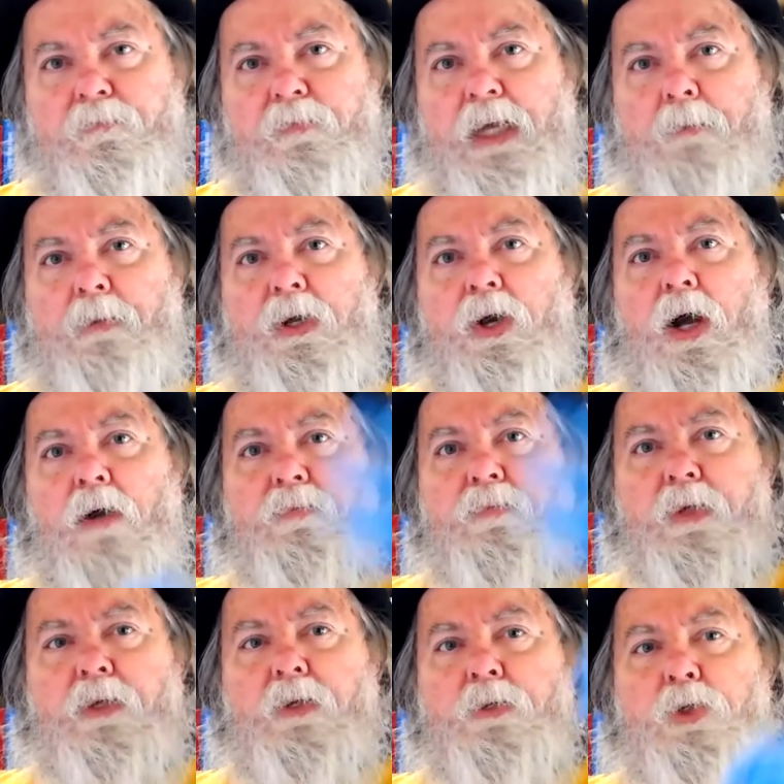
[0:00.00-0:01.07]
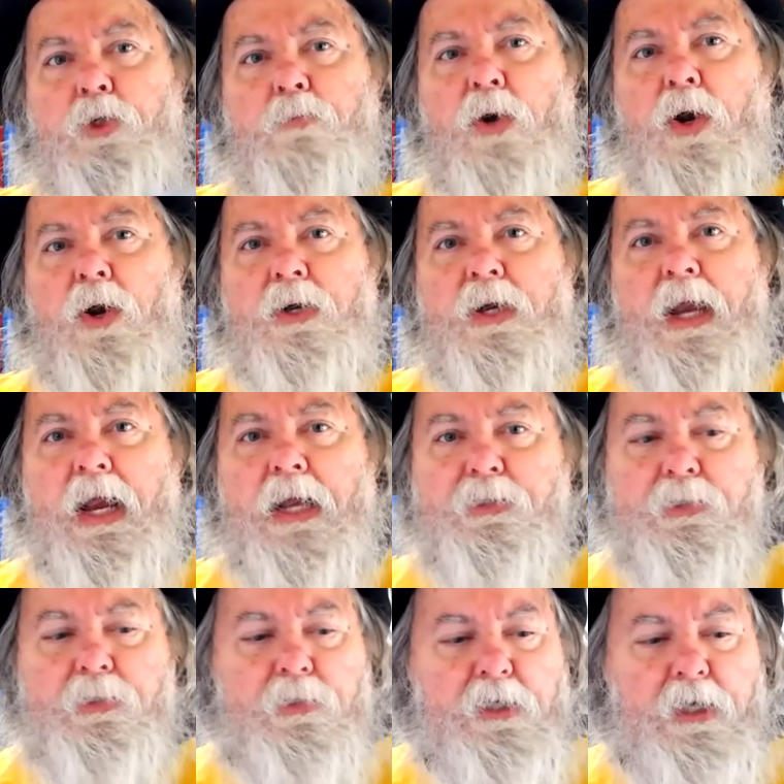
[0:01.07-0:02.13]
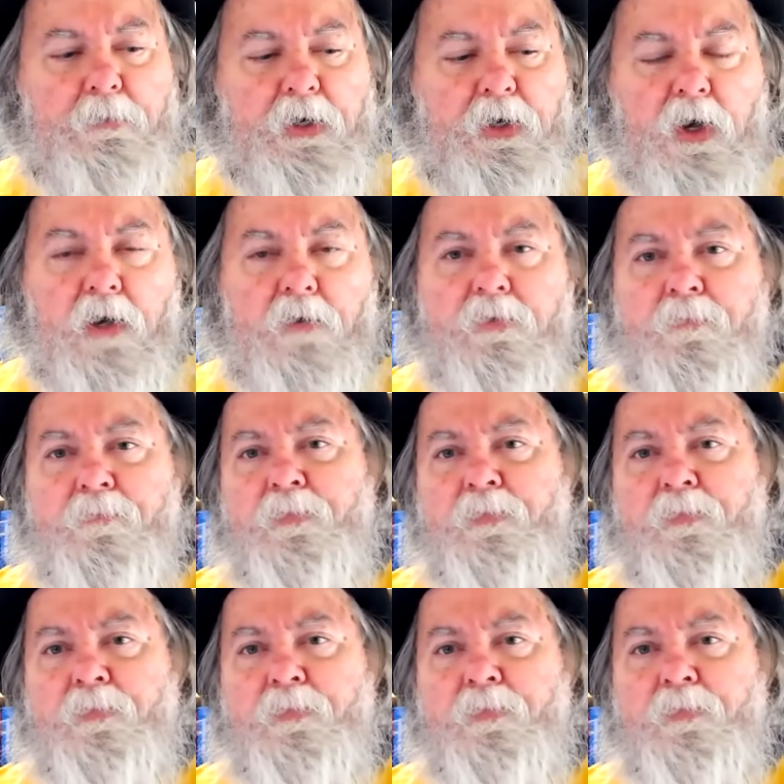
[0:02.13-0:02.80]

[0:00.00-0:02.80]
coming off, the NO2 brown gas coming off.